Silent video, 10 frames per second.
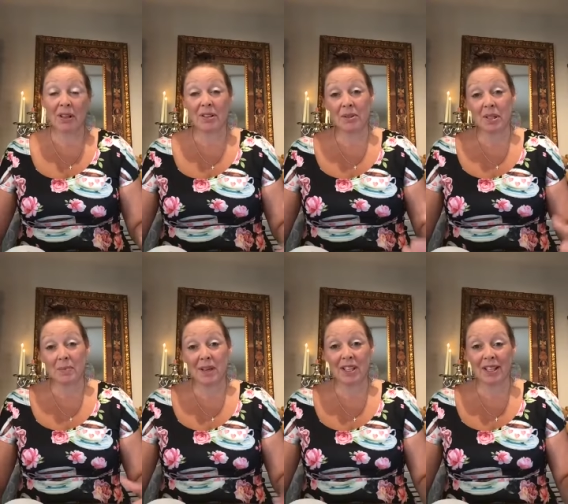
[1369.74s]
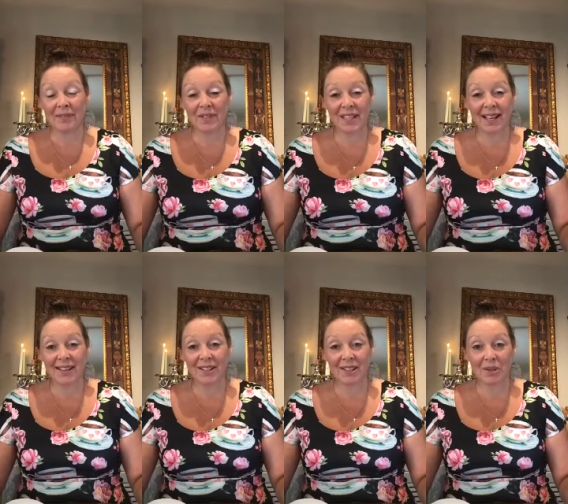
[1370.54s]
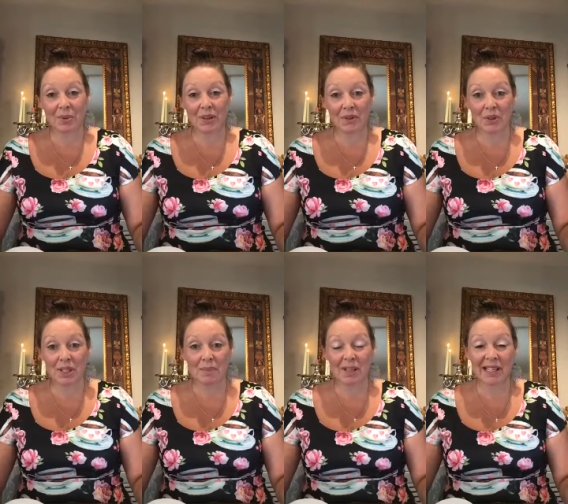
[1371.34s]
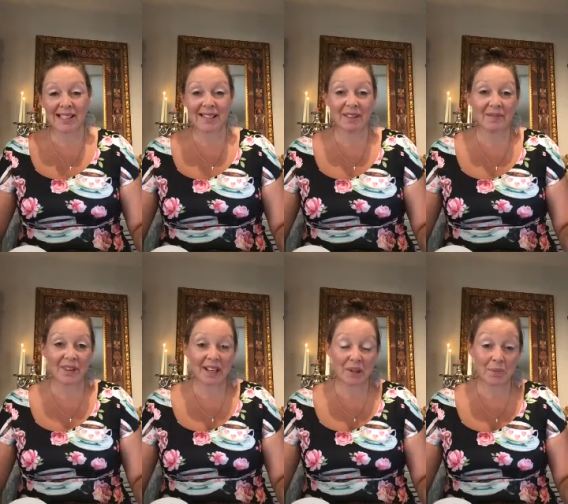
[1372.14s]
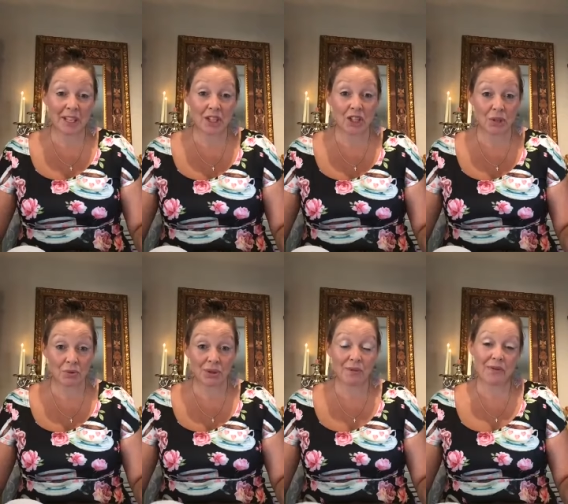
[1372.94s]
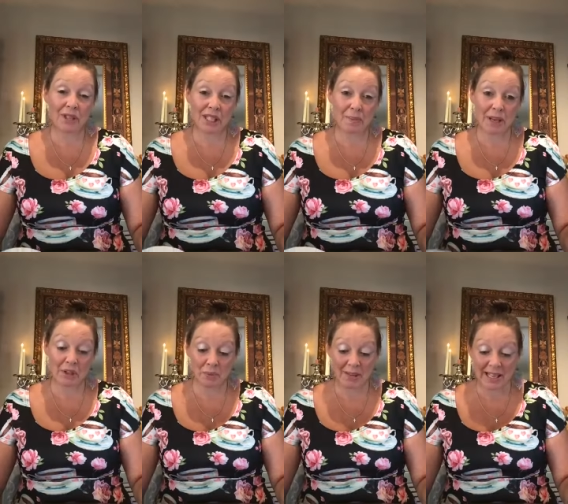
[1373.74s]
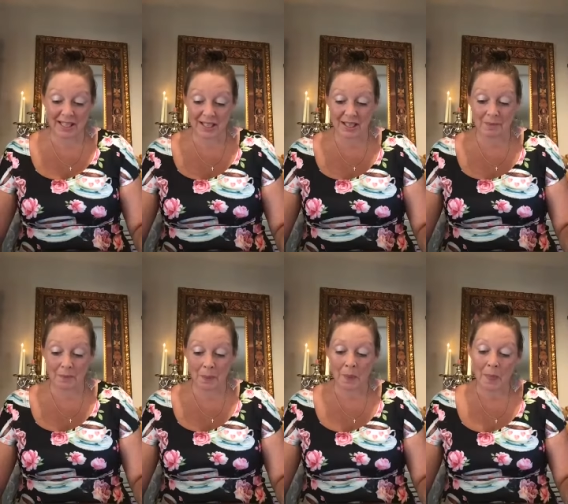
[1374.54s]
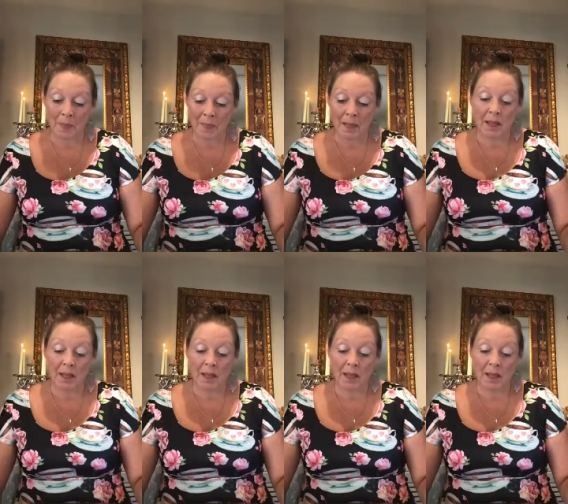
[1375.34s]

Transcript: maybe you can do a special invitation to one of your siblings and invite them into your room for a special playtime